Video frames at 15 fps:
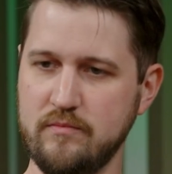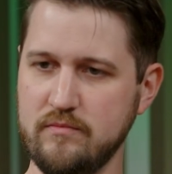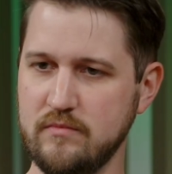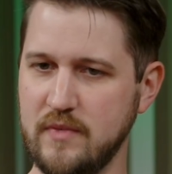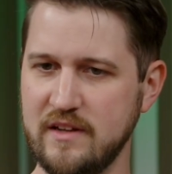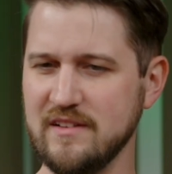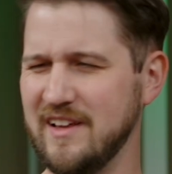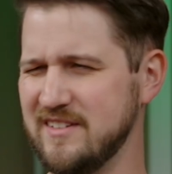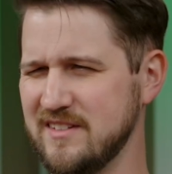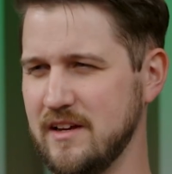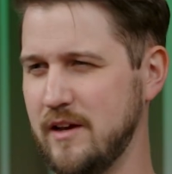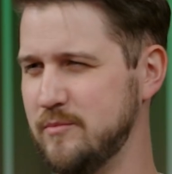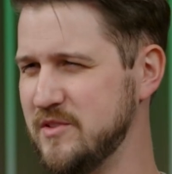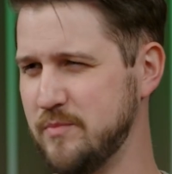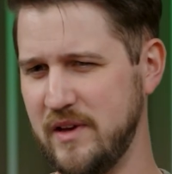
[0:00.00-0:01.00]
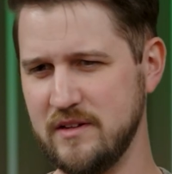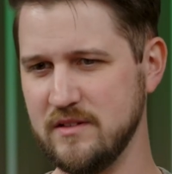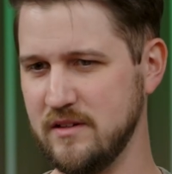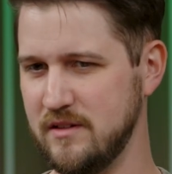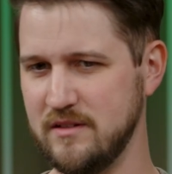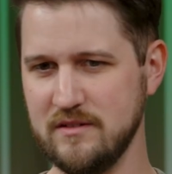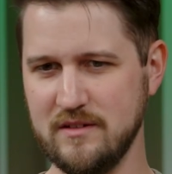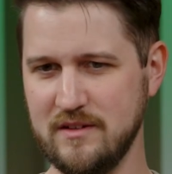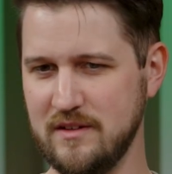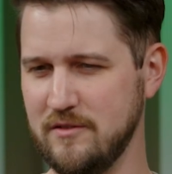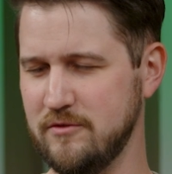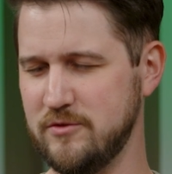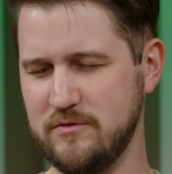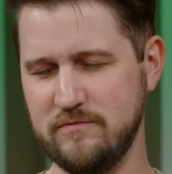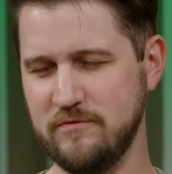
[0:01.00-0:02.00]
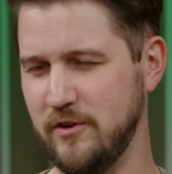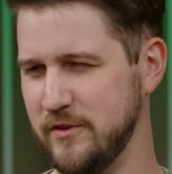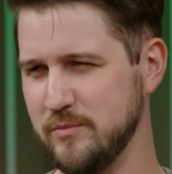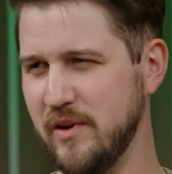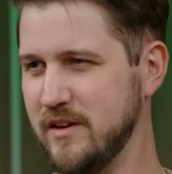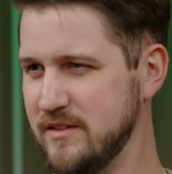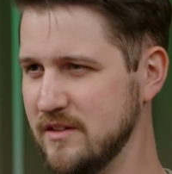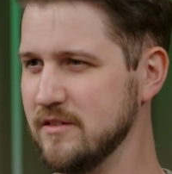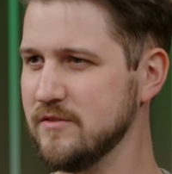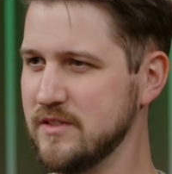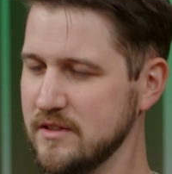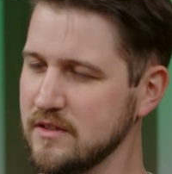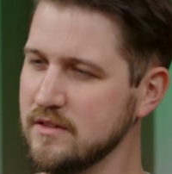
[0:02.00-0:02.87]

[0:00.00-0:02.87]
and less time spent on false positives.